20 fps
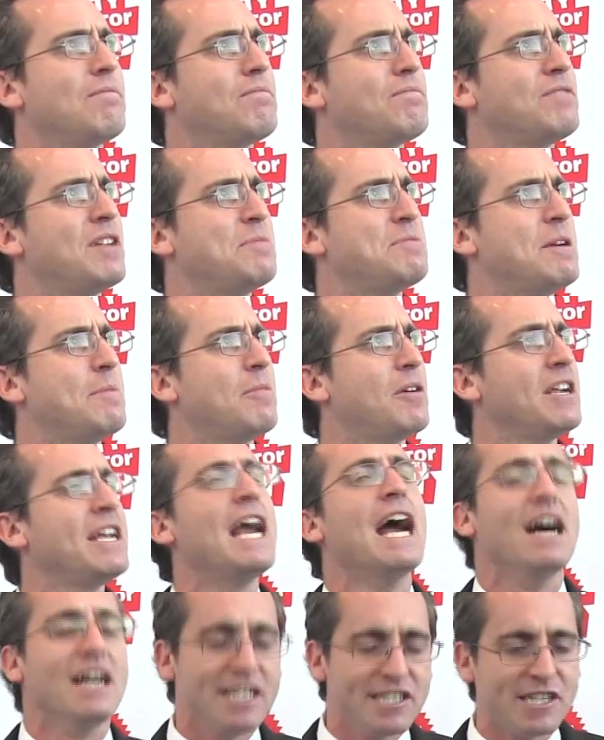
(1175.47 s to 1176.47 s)
September?
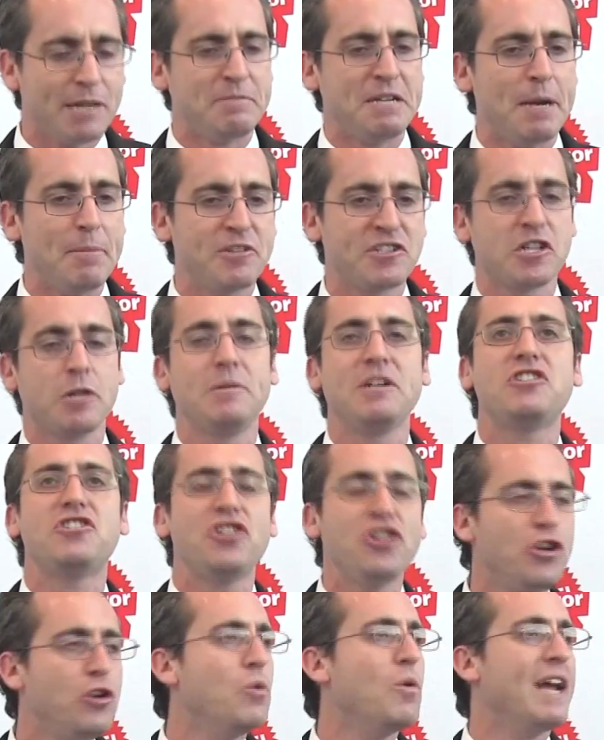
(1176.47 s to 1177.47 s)
Yeah, in September, so there'll be
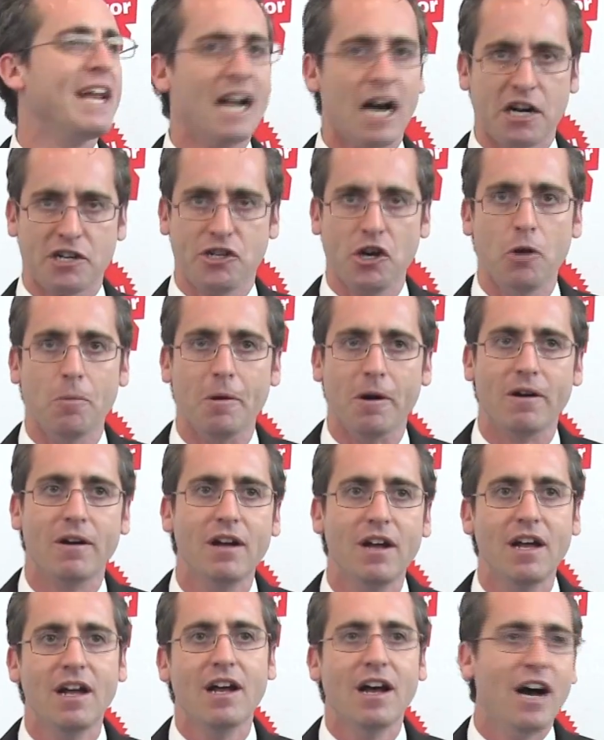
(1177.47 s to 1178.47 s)
2 in October.
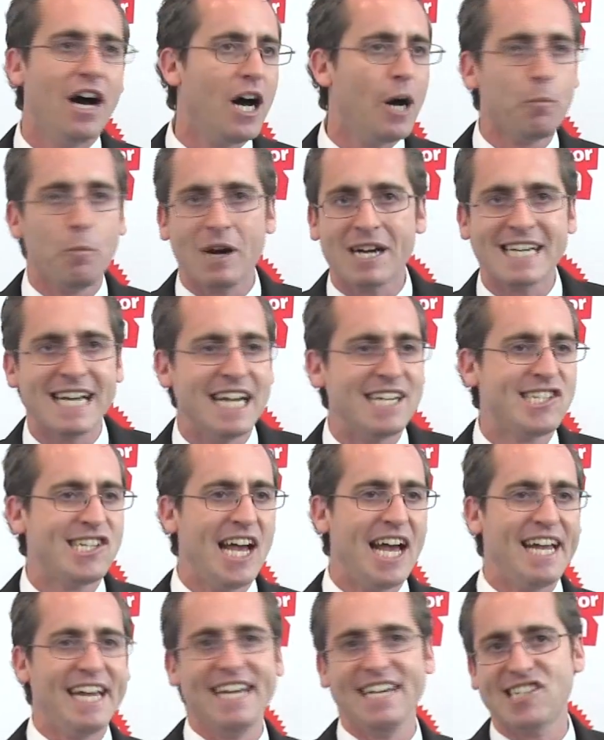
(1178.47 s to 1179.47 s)
What can I
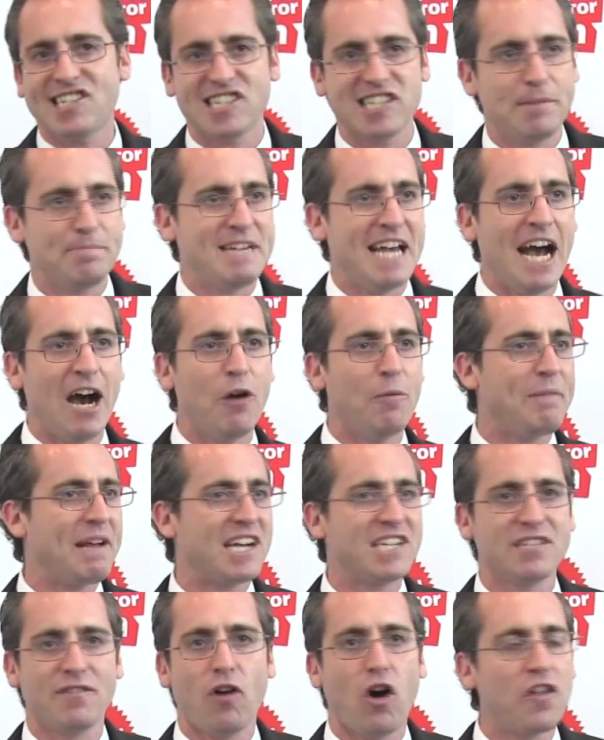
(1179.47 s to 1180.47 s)
say? He slipped out
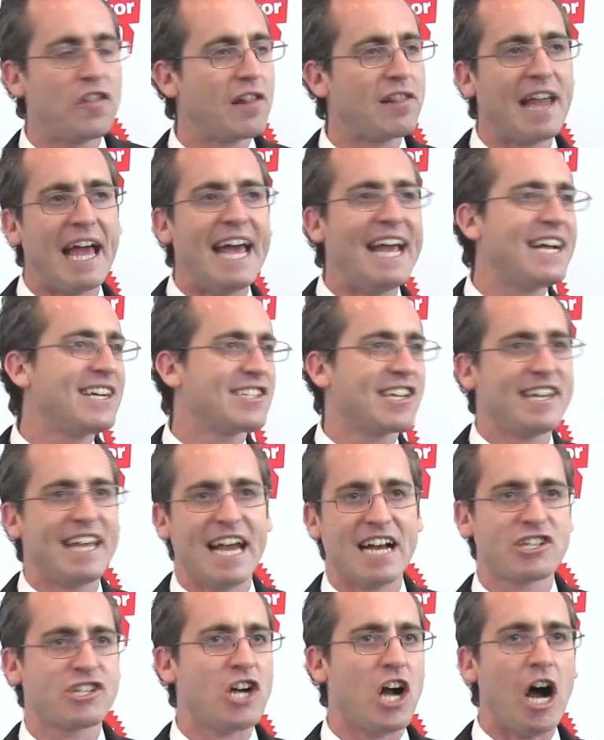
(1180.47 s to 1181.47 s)
because of all the legs and the
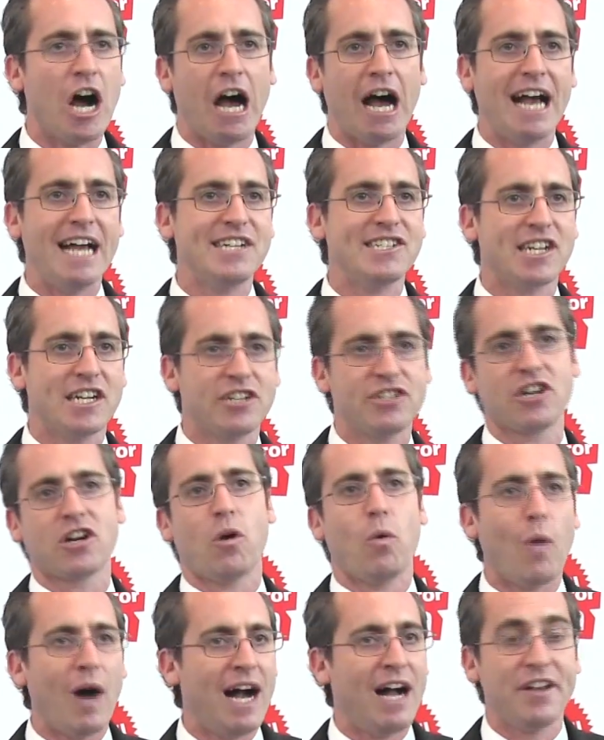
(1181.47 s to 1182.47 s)
extra eyes, and it
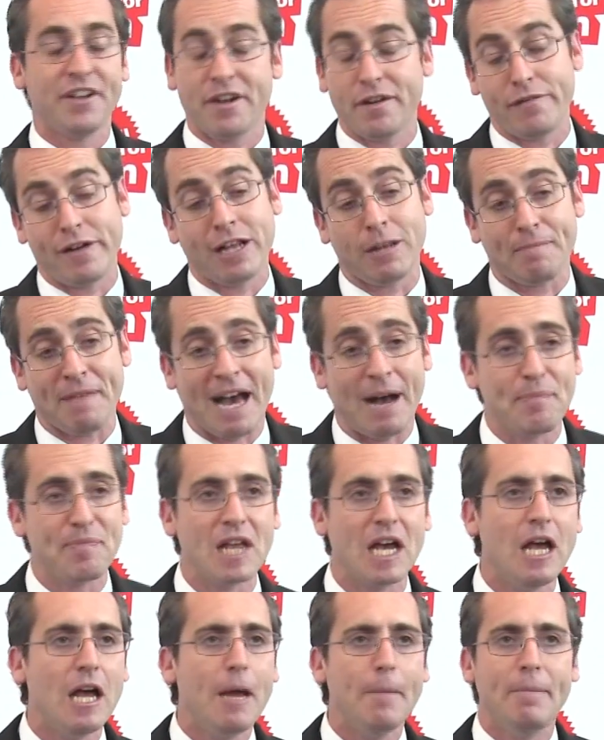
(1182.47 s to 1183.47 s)
took a while to develop that.
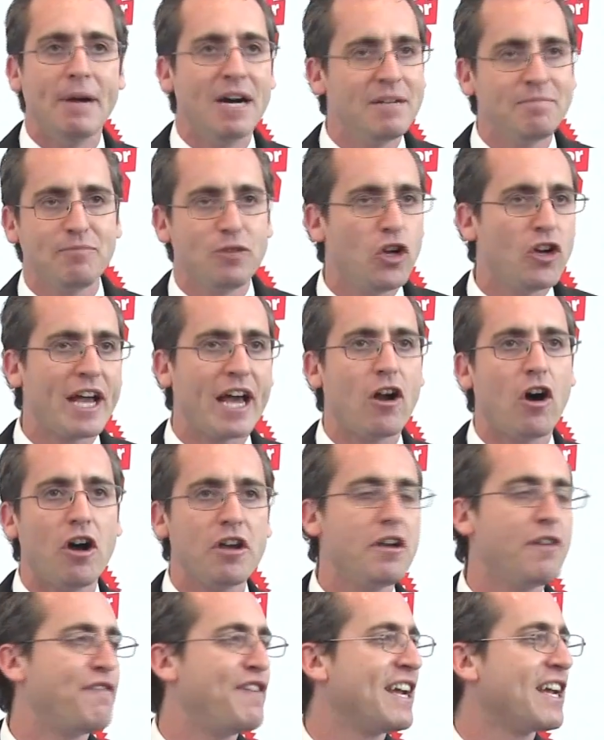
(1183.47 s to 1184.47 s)
But you'll get all
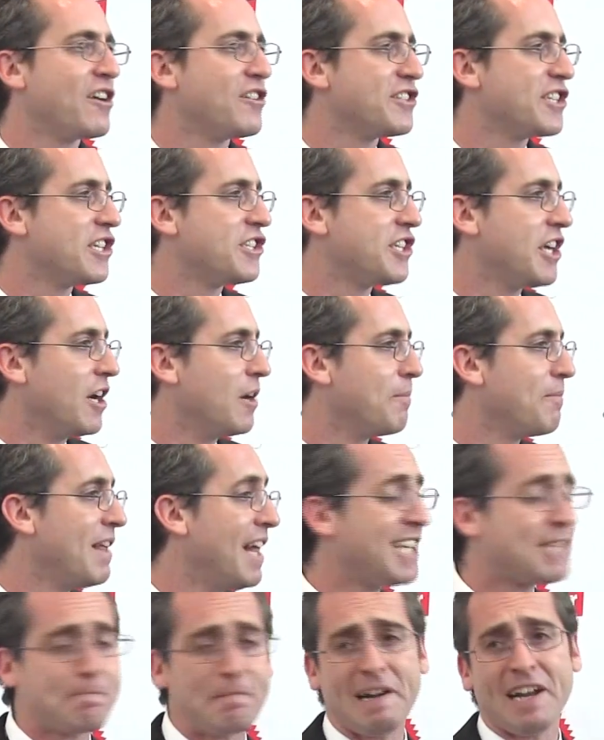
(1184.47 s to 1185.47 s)
your figures this year.
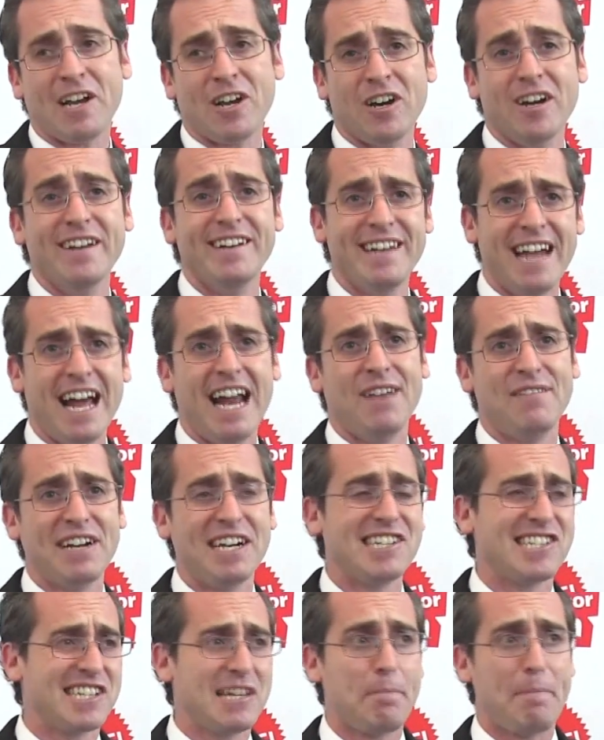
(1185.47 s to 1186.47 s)
That's pretty good, not
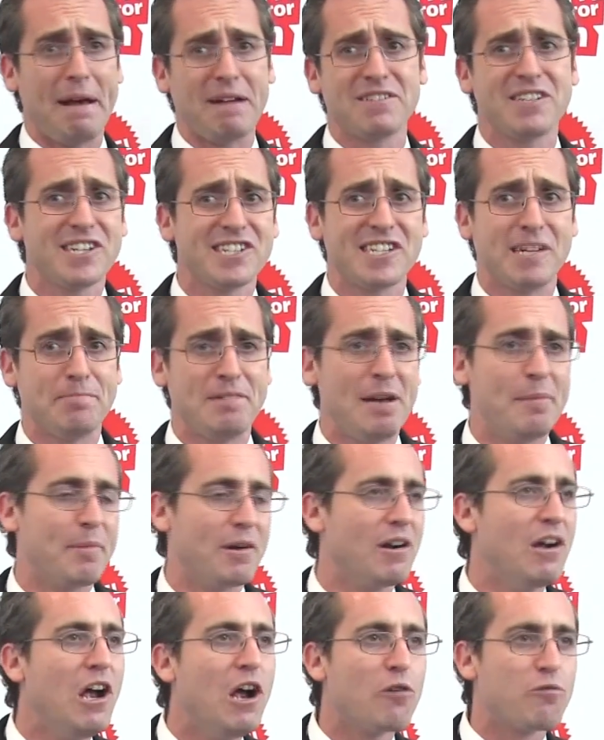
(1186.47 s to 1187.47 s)
having a slip out till
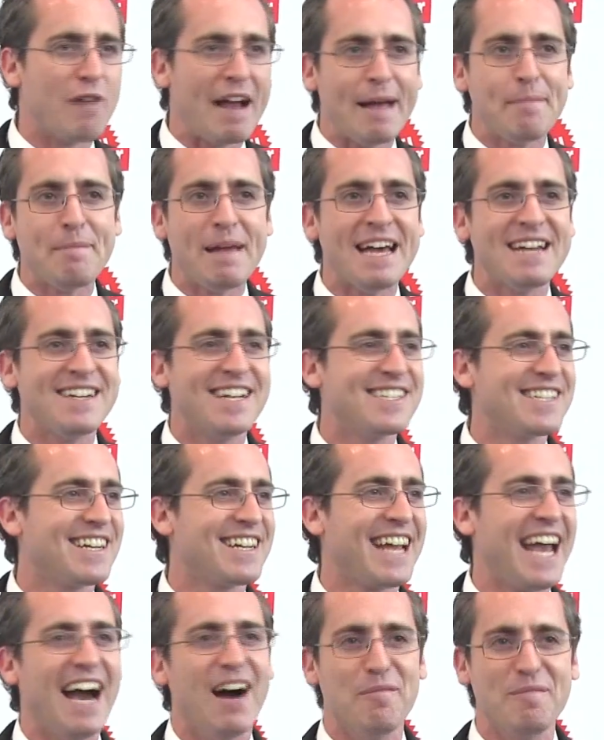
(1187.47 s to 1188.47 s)
September. Ram Man
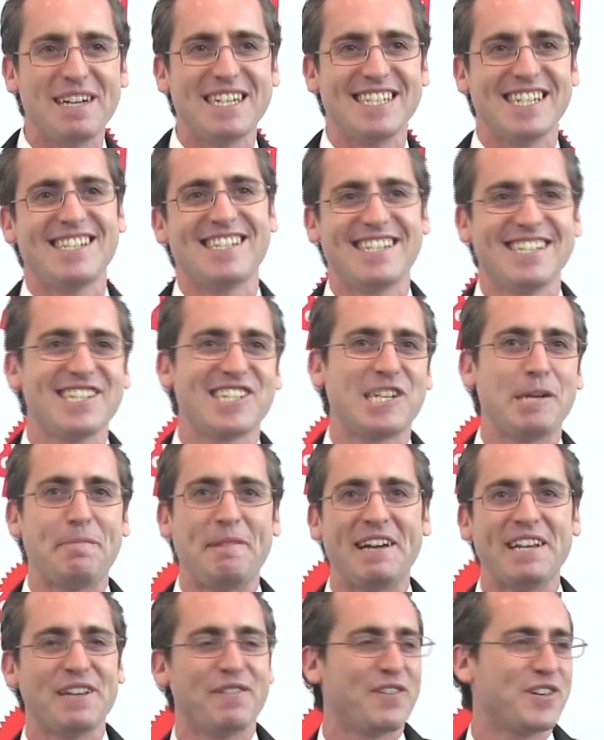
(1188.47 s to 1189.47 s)
doesn't count because he's still
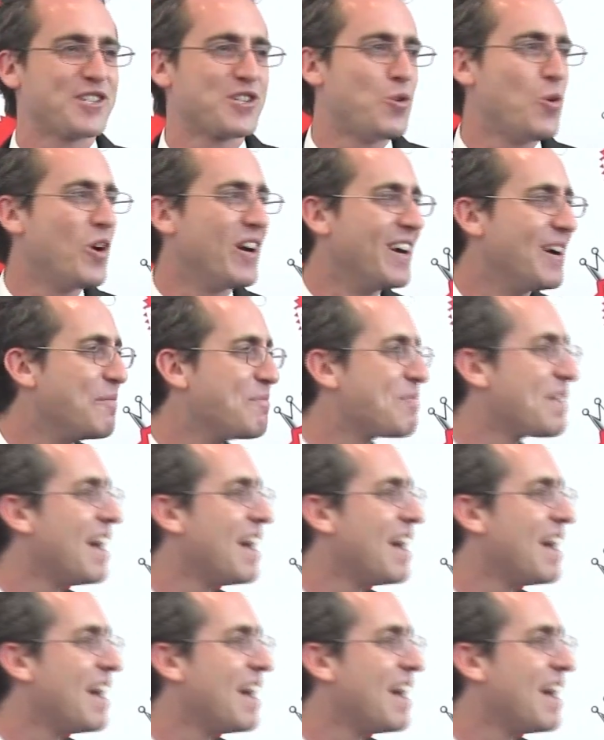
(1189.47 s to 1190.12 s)
shipping in the first quarter.